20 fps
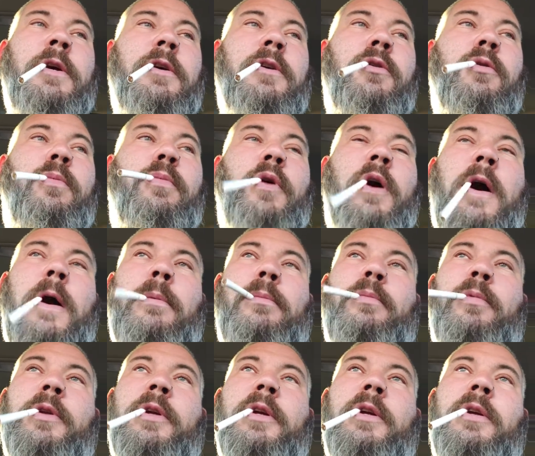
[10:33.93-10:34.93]
you'll
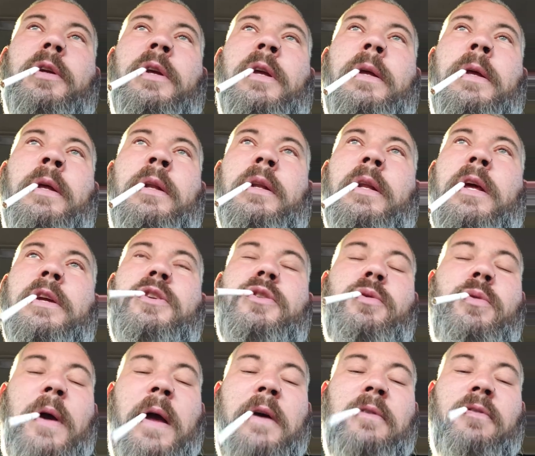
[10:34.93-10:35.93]
probably, unless
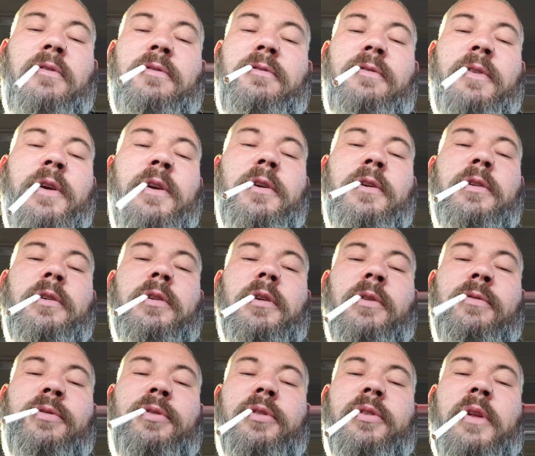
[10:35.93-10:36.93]
you have a fear
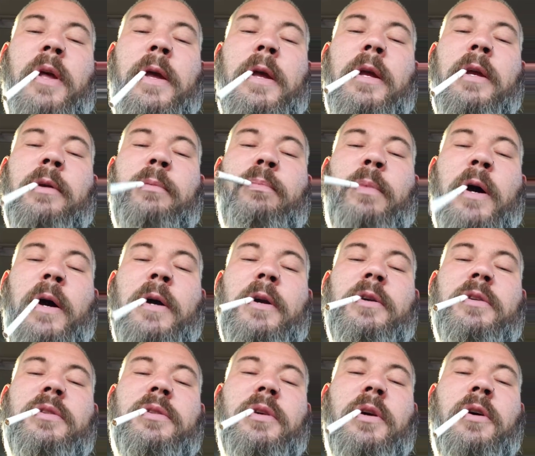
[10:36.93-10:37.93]
of staying by
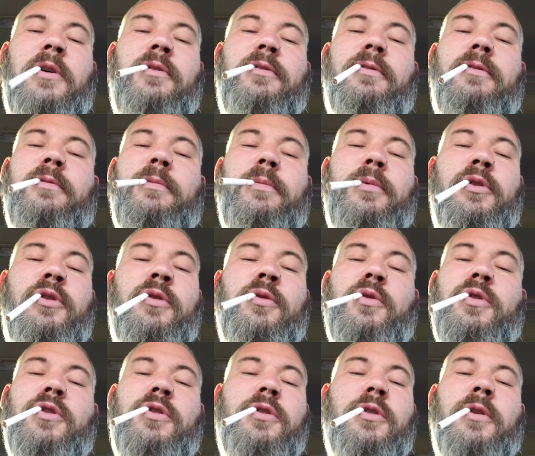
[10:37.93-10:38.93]
yourself,
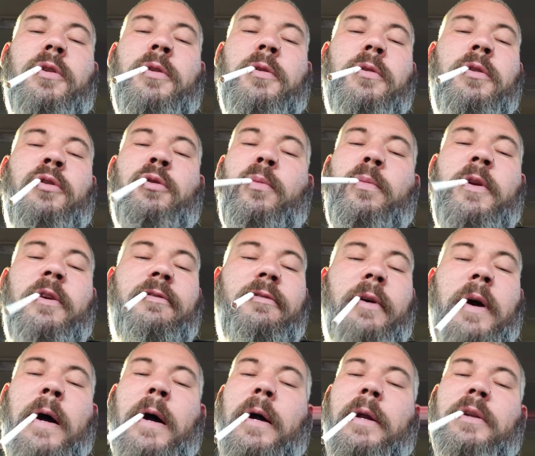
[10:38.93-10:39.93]
you'll be
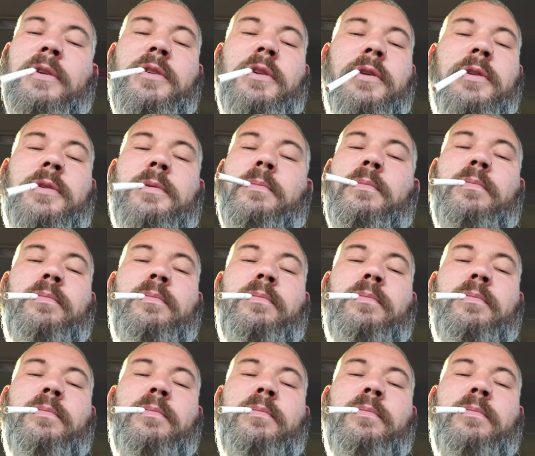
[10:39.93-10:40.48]
fine. Just